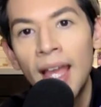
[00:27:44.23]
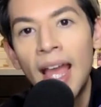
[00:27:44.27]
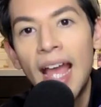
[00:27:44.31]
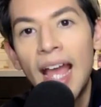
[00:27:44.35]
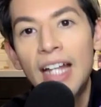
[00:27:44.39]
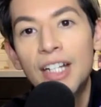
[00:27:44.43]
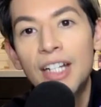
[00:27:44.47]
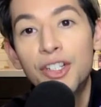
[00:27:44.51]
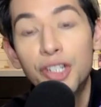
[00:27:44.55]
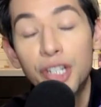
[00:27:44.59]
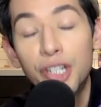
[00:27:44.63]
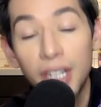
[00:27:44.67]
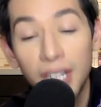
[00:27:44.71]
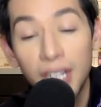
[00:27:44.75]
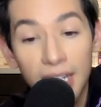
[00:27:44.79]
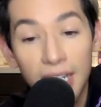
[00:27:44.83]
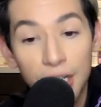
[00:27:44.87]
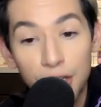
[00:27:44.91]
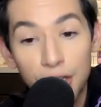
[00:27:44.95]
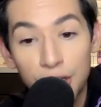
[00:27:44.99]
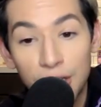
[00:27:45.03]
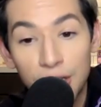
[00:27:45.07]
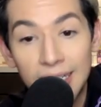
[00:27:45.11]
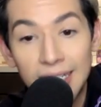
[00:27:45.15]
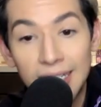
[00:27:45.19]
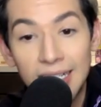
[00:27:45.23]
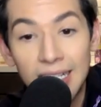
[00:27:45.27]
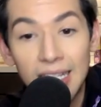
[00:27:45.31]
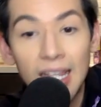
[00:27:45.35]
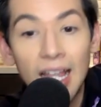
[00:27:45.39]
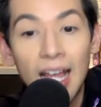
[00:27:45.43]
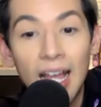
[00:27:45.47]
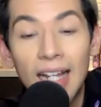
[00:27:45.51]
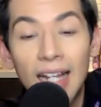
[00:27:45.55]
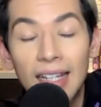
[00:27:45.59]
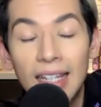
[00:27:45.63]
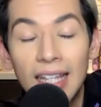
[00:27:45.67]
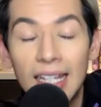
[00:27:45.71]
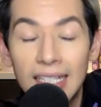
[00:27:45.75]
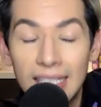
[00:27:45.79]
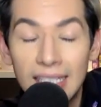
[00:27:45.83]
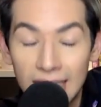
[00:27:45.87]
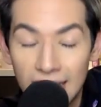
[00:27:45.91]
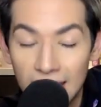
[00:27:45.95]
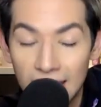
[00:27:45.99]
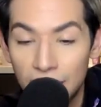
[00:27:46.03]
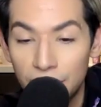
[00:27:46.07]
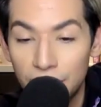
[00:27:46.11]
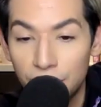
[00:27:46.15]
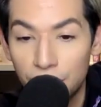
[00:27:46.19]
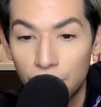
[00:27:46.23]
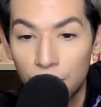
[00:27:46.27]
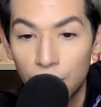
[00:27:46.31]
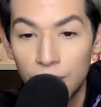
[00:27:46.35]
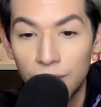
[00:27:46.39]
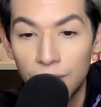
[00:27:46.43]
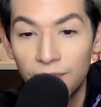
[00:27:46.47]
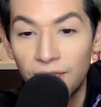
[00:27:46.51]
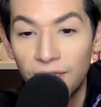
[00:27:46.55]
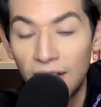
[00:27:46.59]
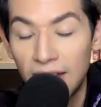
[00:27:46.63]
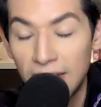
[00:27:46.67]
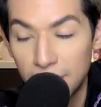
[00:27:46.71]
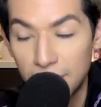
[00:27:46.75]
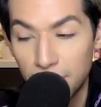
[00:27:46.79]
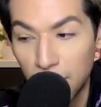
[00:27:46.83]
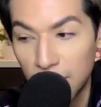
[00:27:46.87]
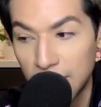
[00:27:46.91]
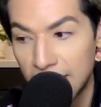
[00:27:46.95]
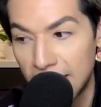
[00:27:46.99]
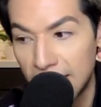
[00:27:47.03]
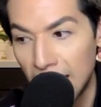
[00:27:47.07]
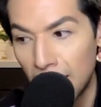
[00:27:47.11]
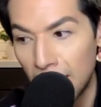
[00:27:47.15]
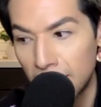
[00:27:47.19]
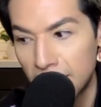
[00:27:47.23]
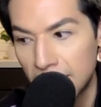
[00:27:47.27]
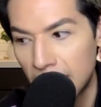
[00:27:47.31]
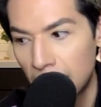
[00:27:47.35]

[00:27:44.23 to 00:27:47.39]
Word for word: And she initially declined. They slid into her Facebook DMs.